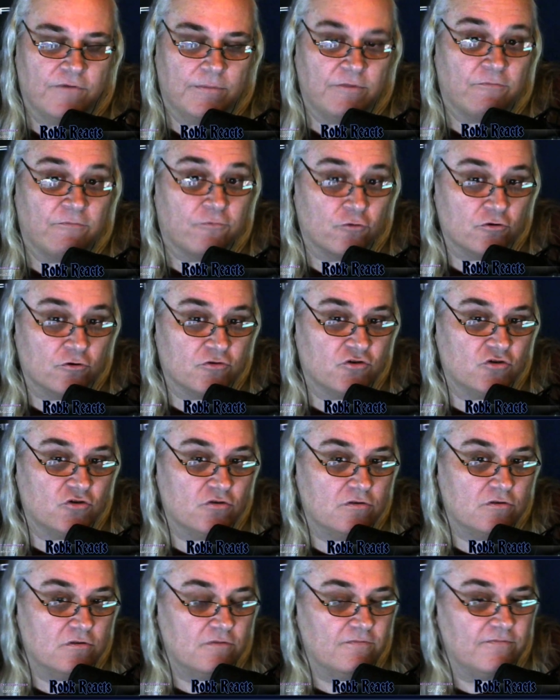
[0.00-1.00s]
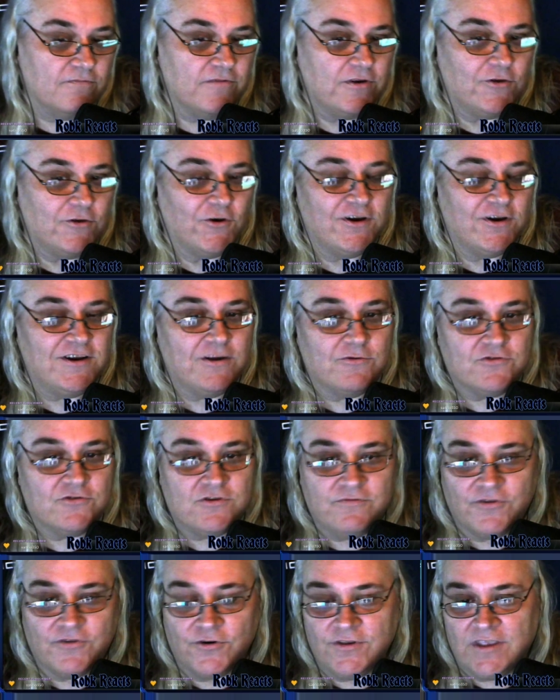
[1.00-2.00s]
the first video I did where
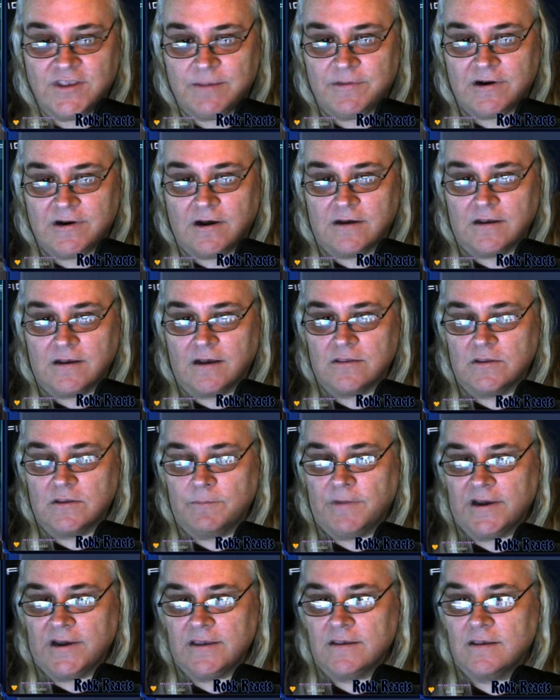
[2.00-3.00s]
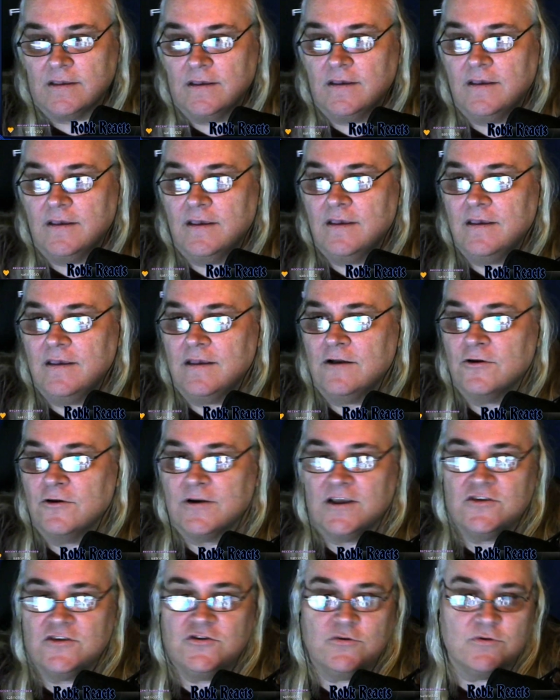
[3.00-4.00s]
she's very timid on the mic. It
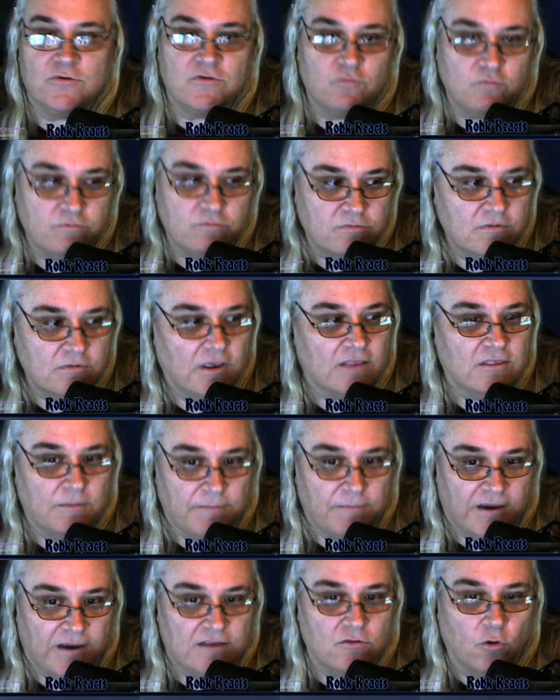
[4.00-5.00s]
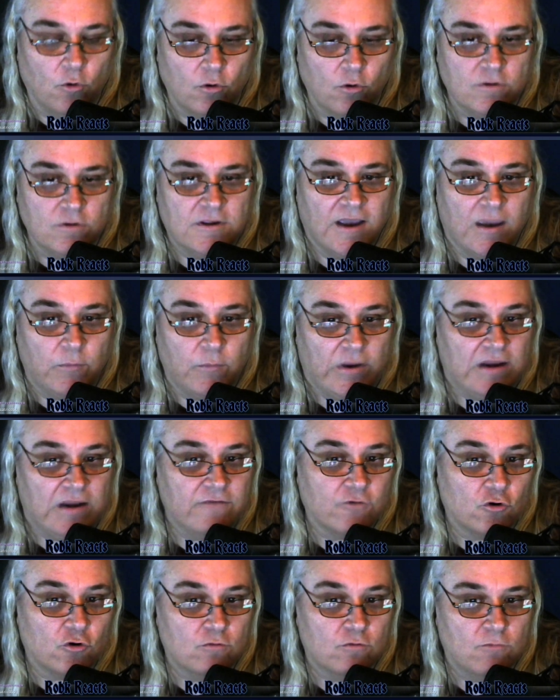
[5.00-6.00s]
looked like she was at the mic the whole time waiting
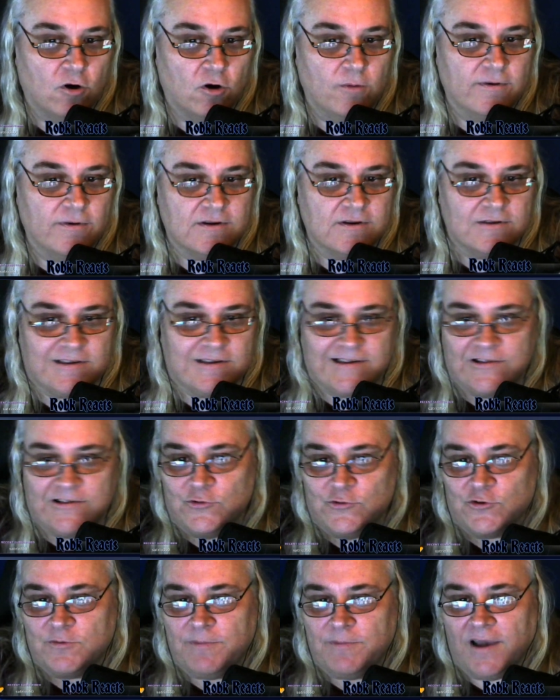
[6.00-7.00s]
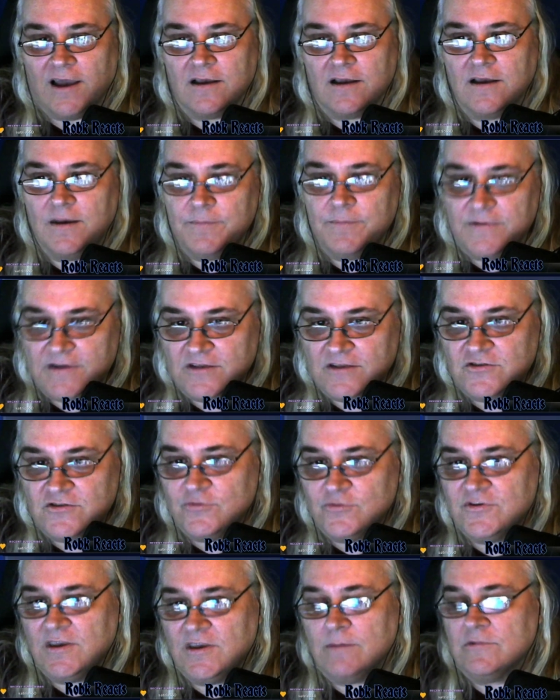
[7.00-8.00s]
for her moment to do her backup, and then she
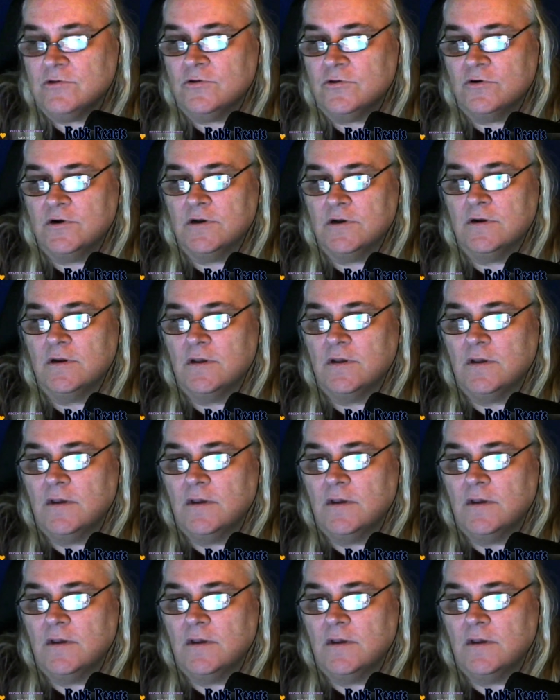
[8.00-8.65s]
was able to do it.